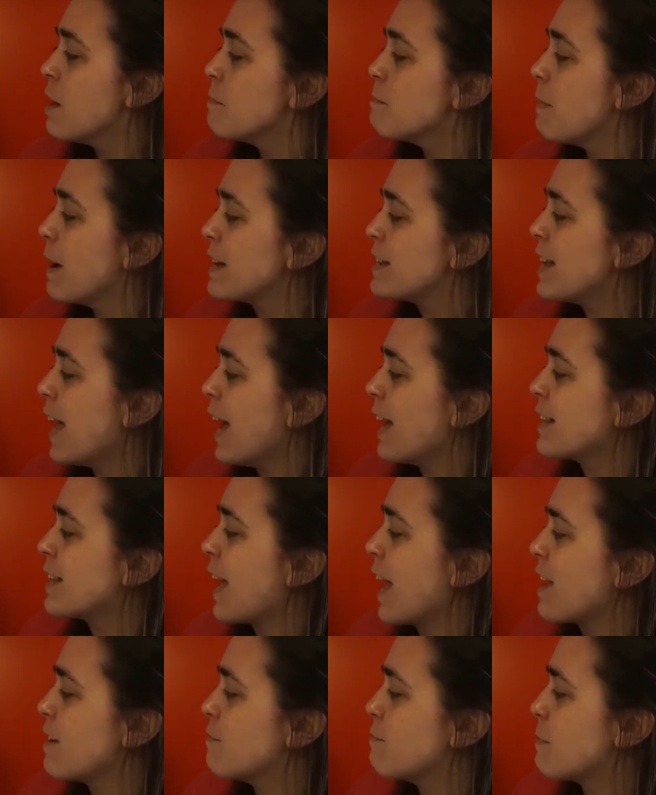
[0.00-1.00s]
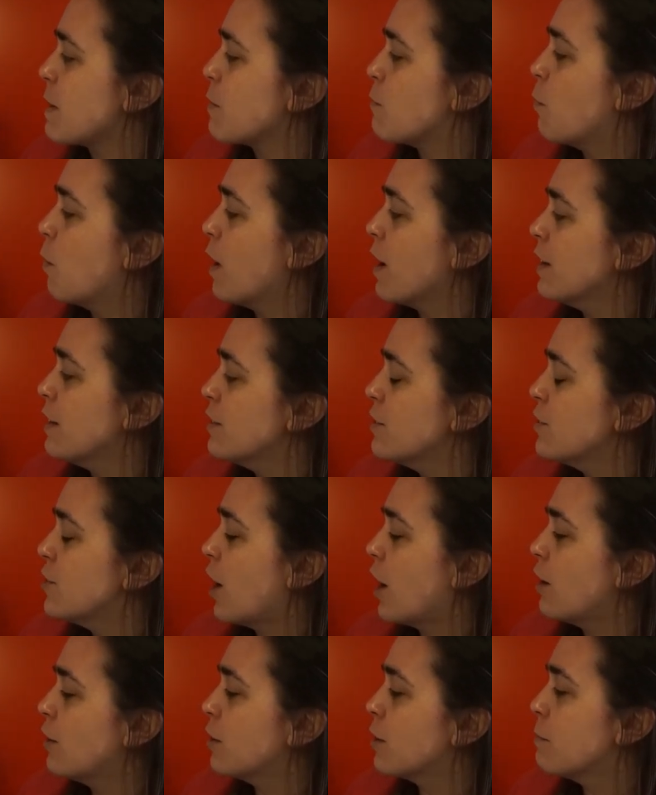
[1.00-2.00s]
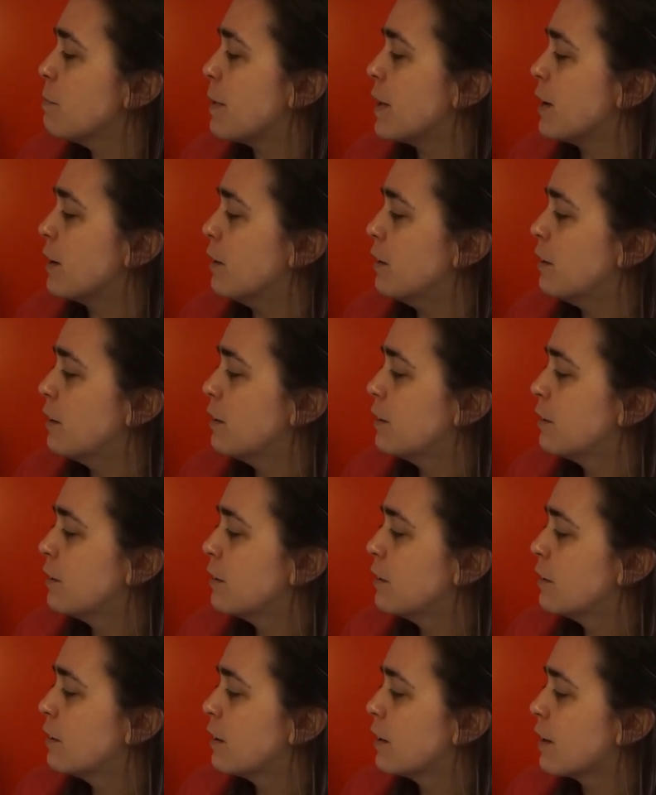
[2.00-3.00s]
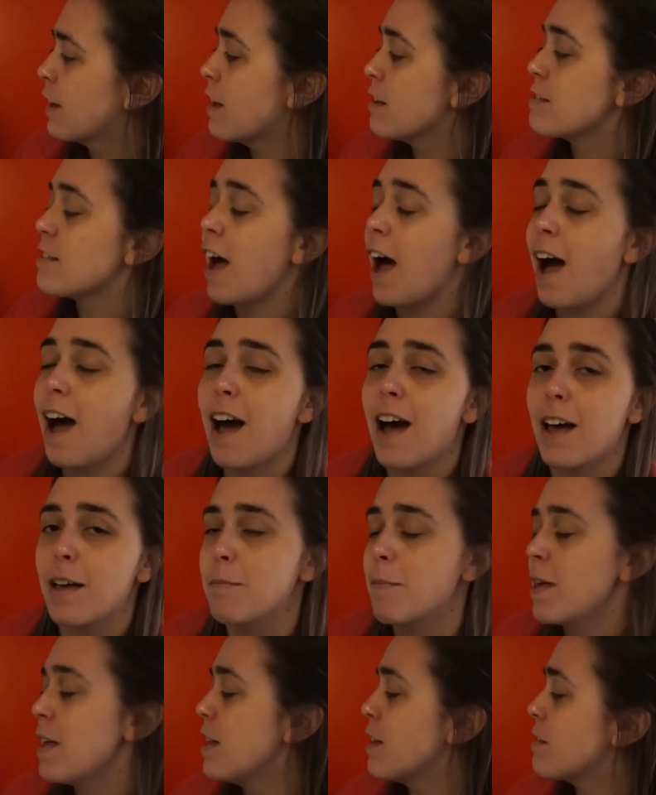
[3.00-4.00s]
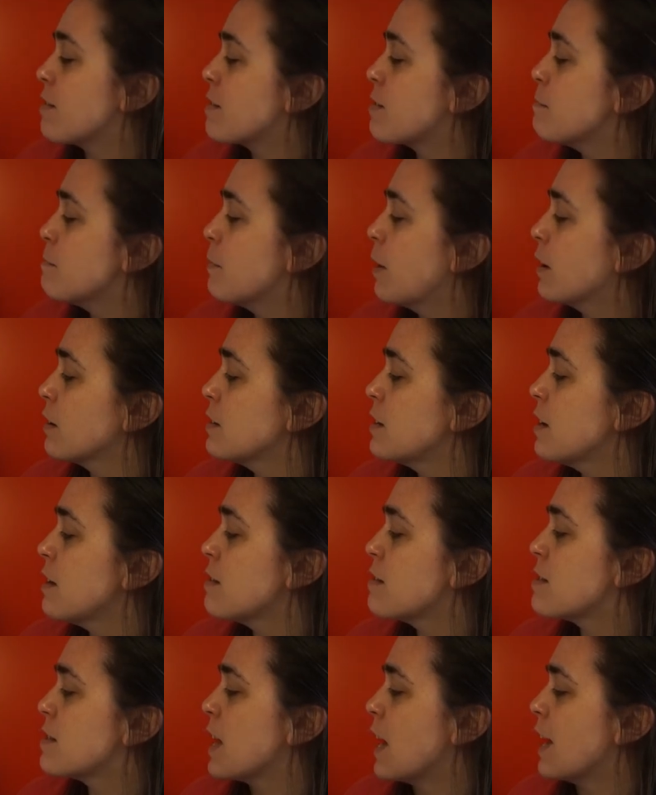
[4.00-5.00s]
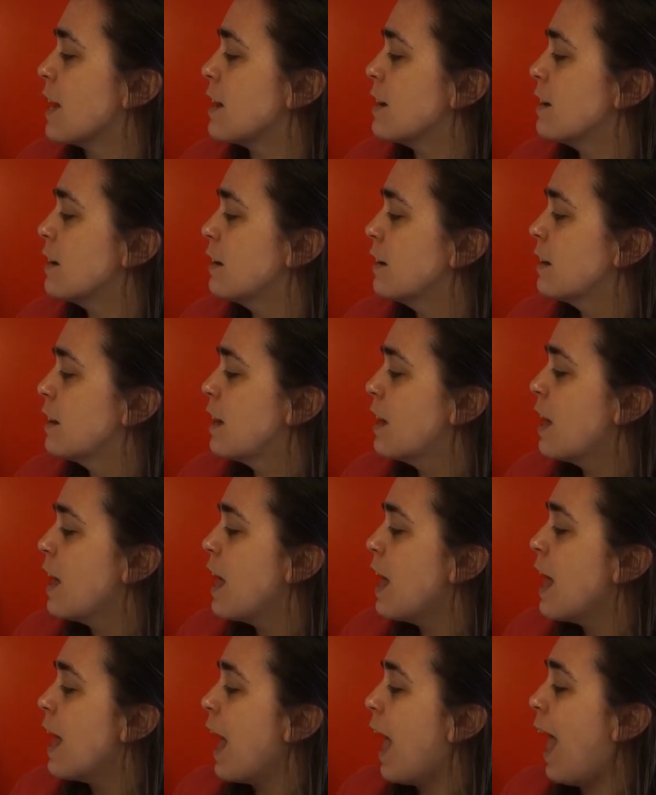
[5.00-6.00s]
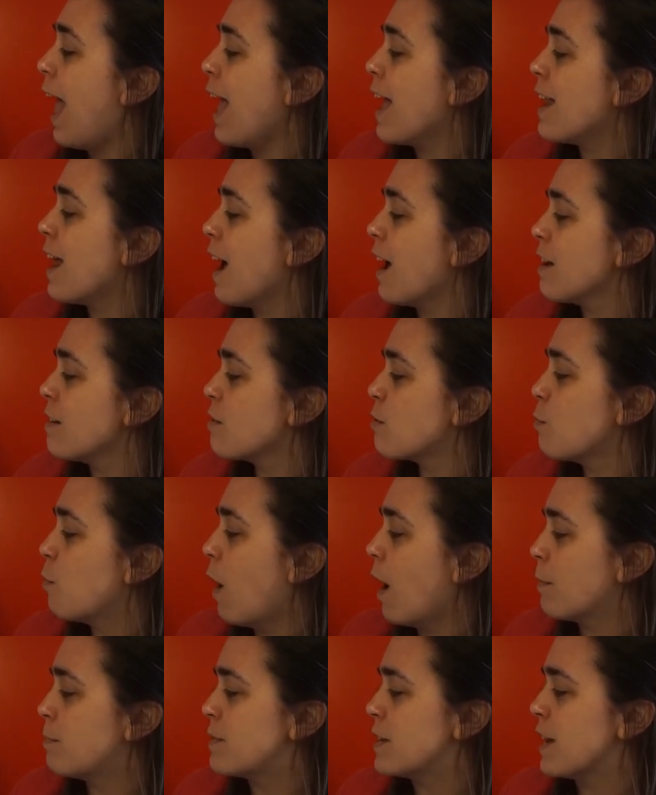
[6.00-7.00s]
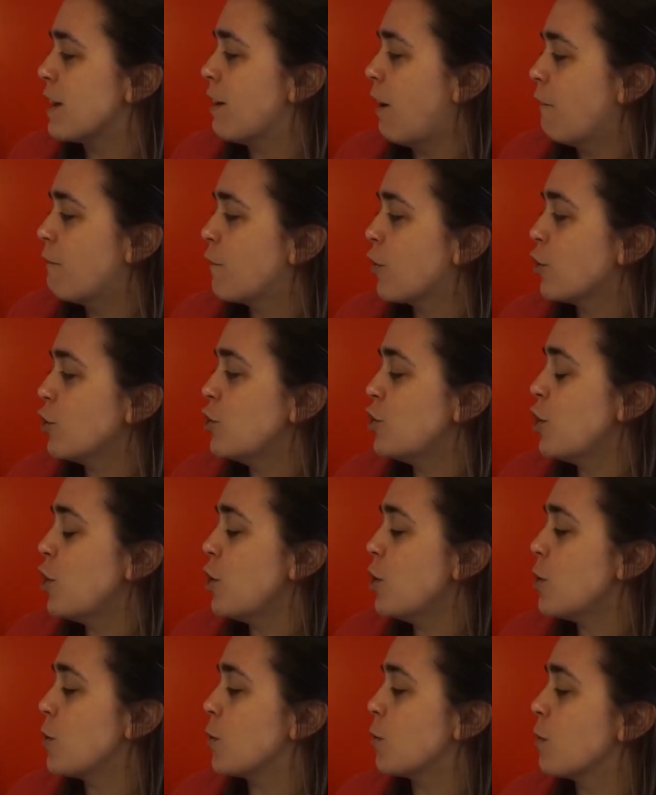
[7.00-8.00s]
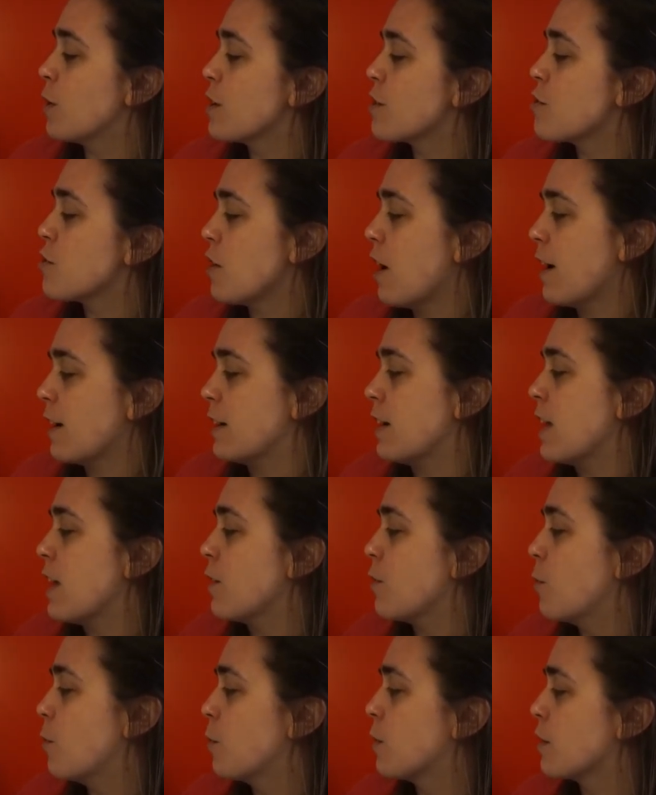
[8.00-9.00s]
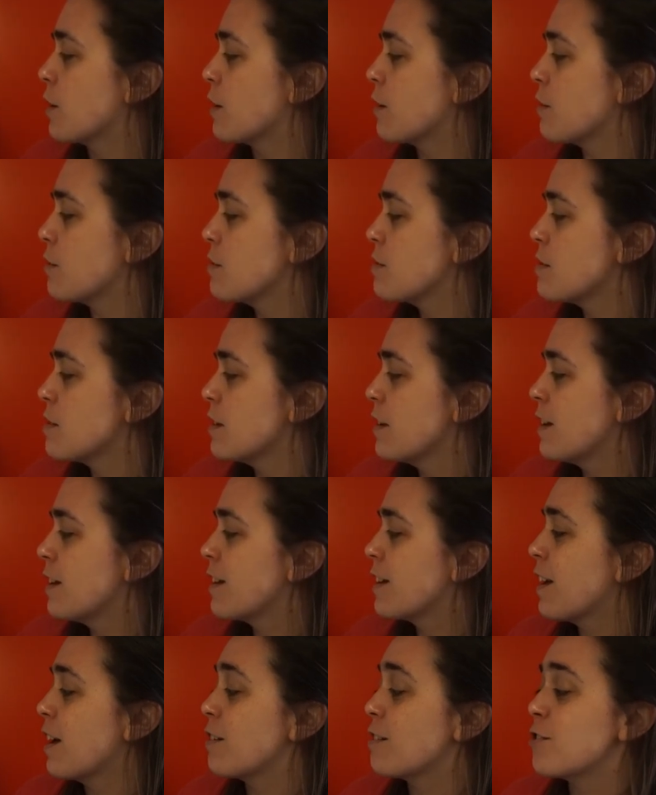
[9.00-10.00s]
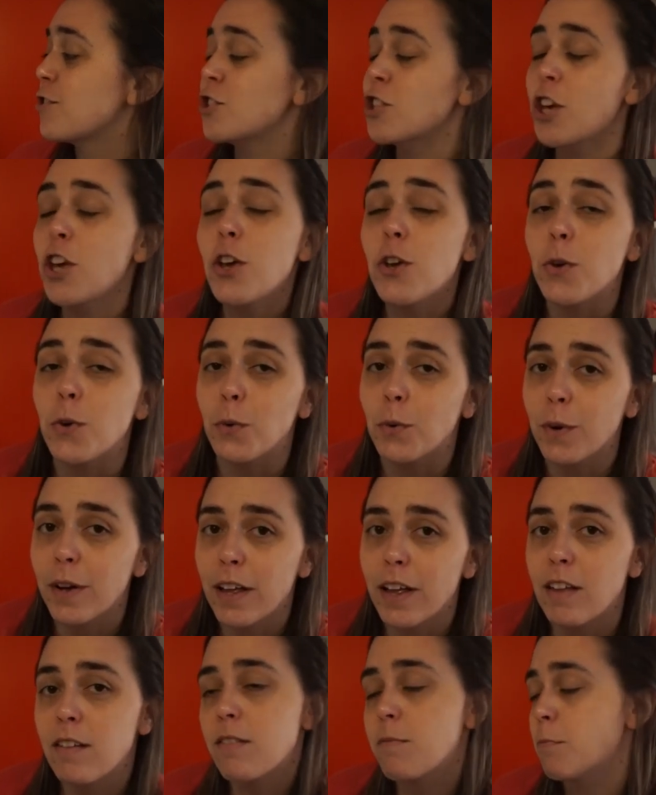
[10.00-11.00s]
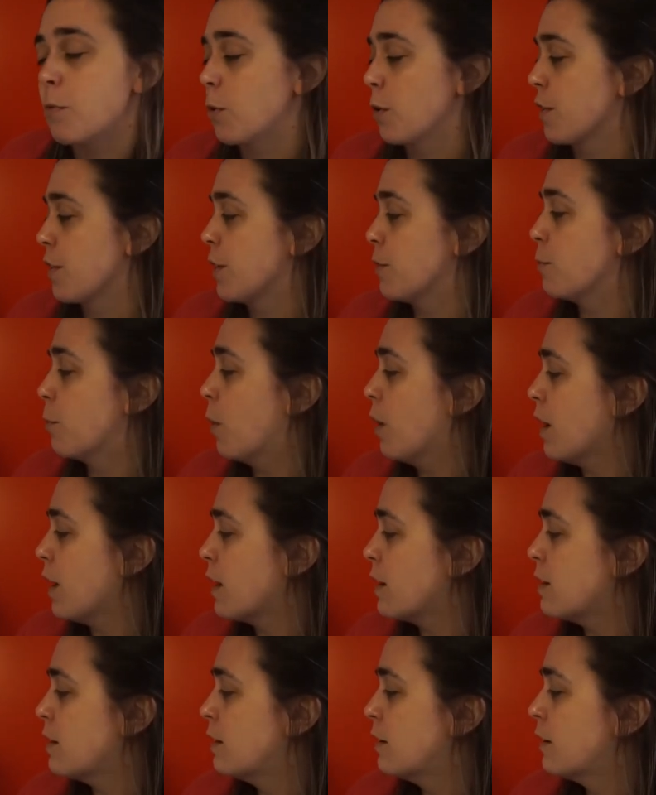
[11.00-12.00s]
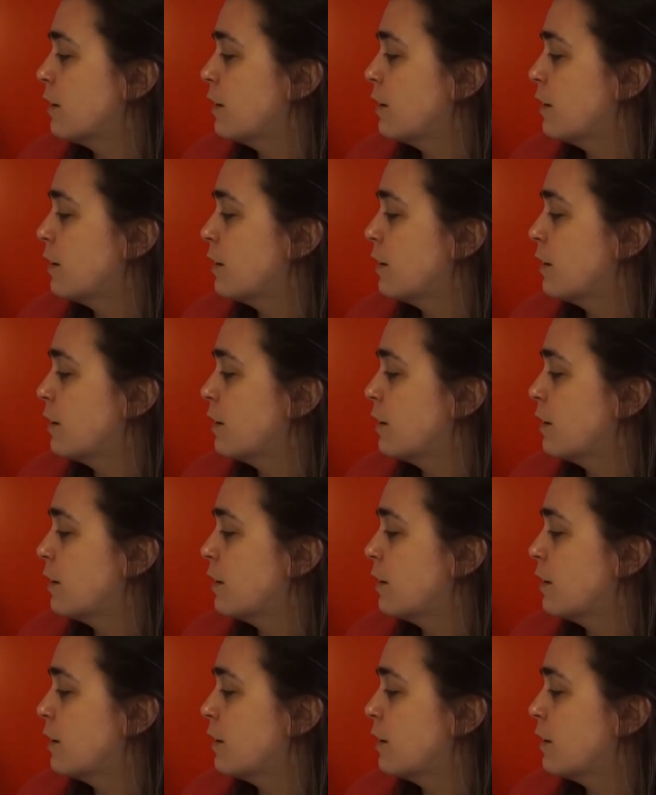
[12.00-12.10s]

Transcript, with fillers: My dad gave me one dollar bill because I'm his smartest son. And I swapped it for two shiny quarters because two is more than one.